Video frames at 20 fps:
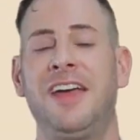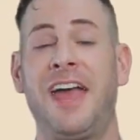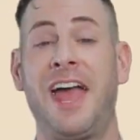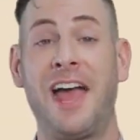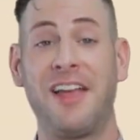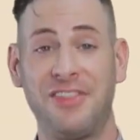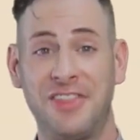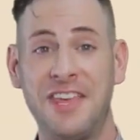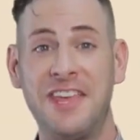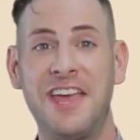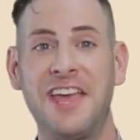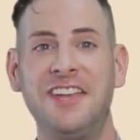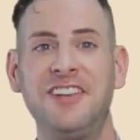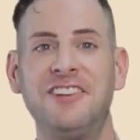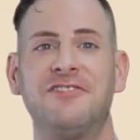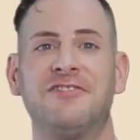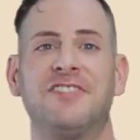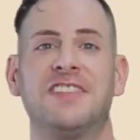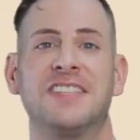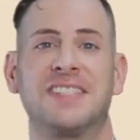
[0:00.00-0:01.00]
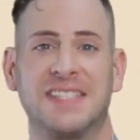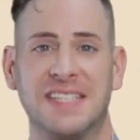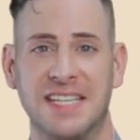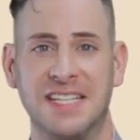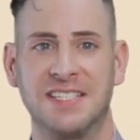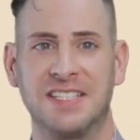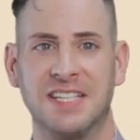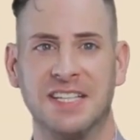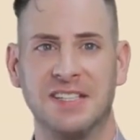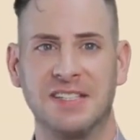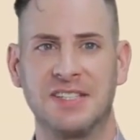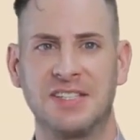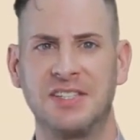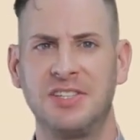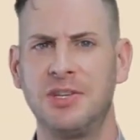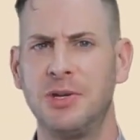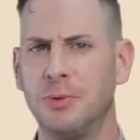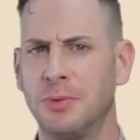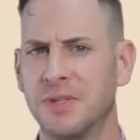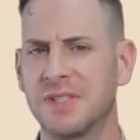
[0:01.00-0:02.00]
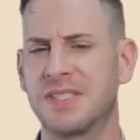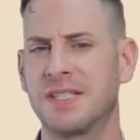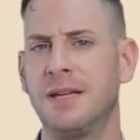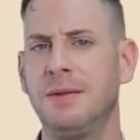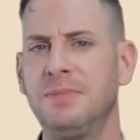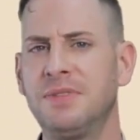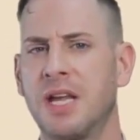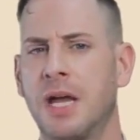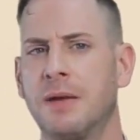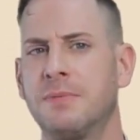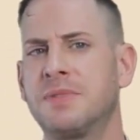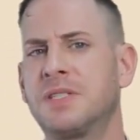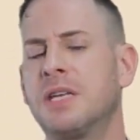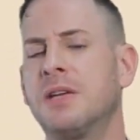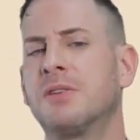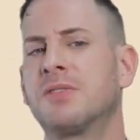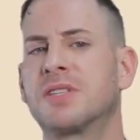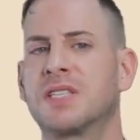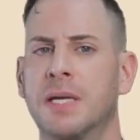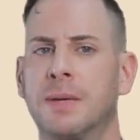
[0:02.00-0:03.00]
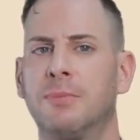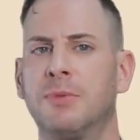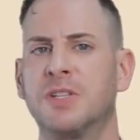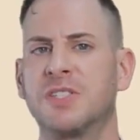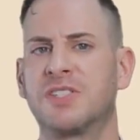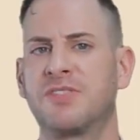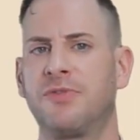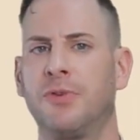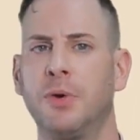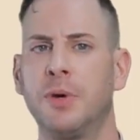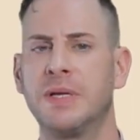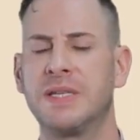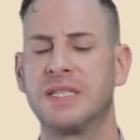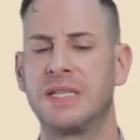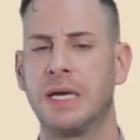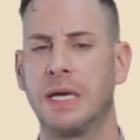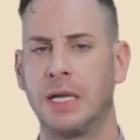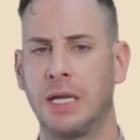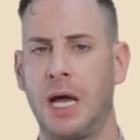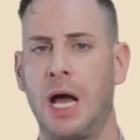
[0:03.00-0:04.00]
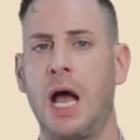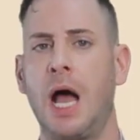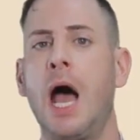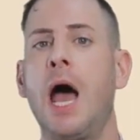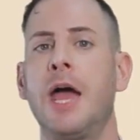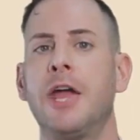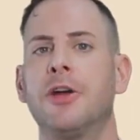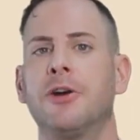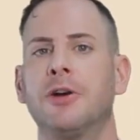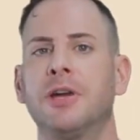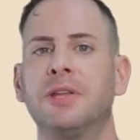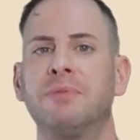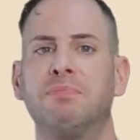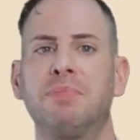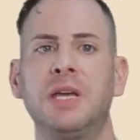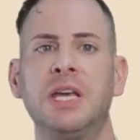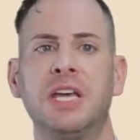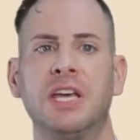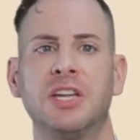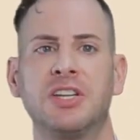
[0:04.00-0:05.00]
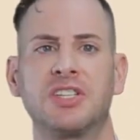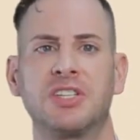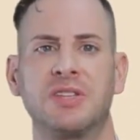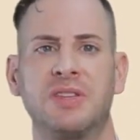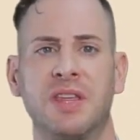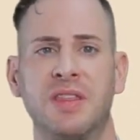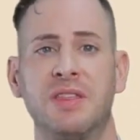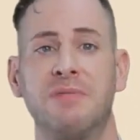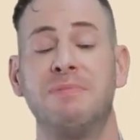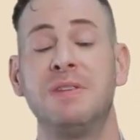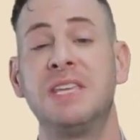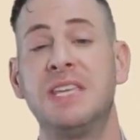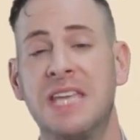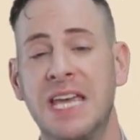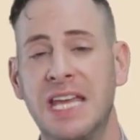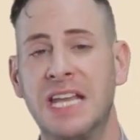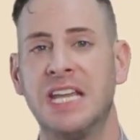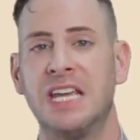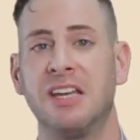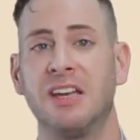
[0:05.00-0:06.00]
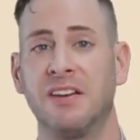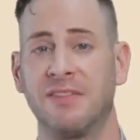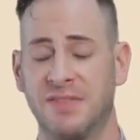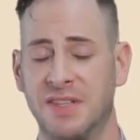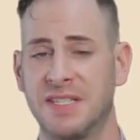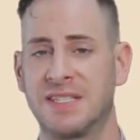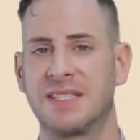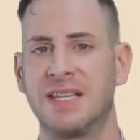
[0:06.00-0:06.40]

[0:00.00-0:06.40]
At the end of the sentence, you will sometimes hear someone's voice get higher in pitch than the beginning of the